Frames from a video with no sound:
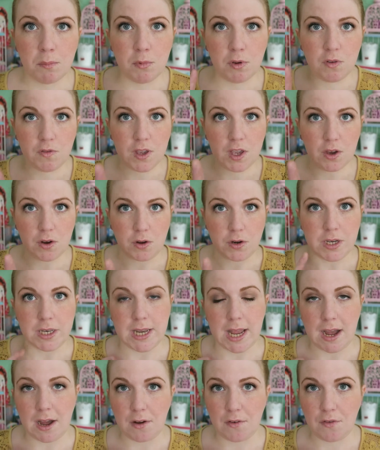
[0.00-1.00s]
Moving
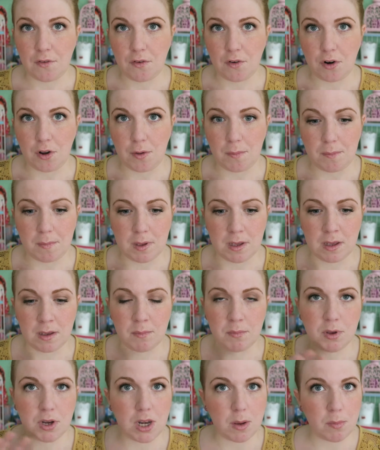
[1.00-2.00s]
on now from
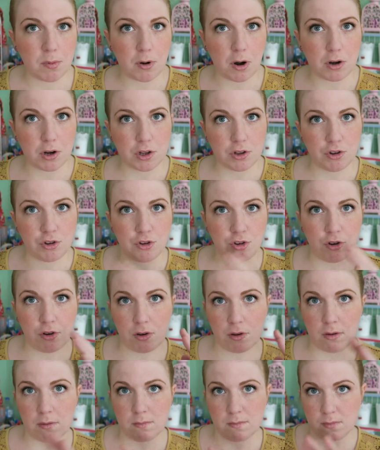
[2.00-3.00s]
beauty products
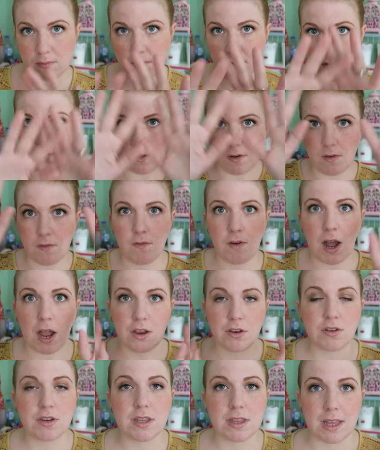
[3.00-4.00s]
to
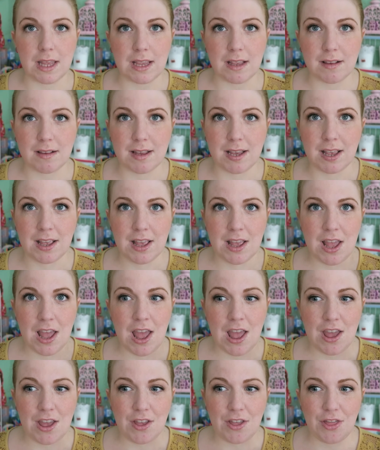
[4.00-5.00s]
various things.
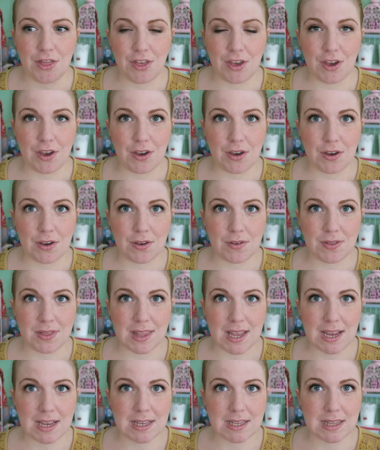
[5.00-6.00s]
The
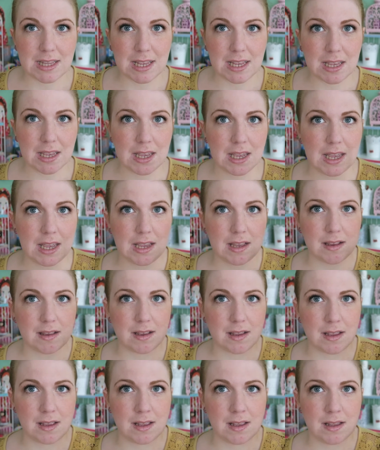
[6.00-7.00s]
next thing
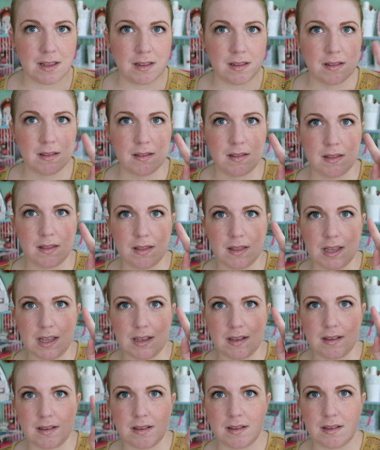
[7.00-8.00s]
is
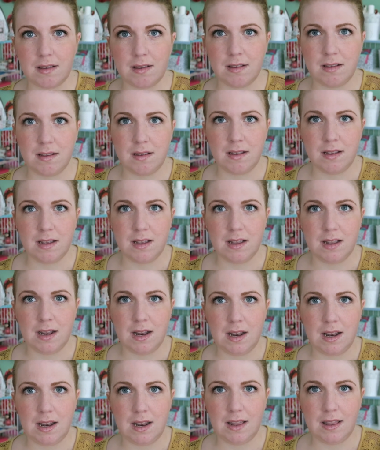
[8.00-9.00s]
this.
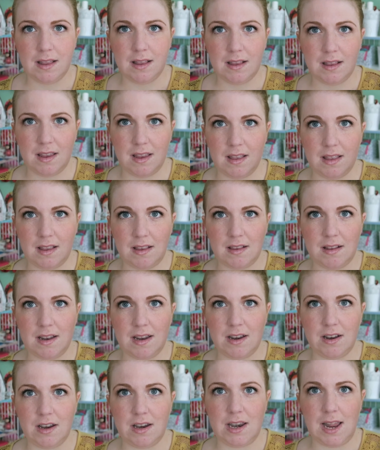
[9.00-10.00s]
See this
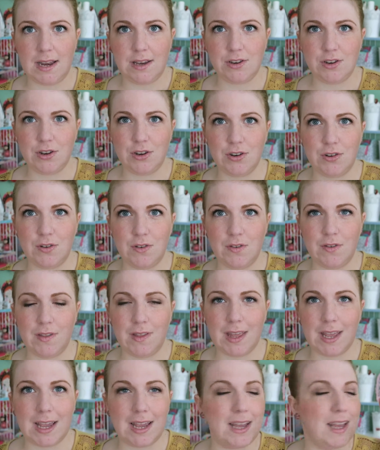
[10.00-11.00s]
little lantern
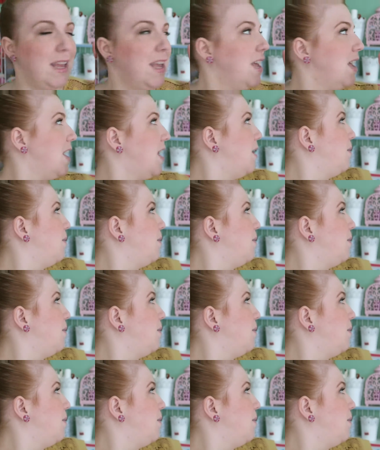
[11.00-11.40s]
over there?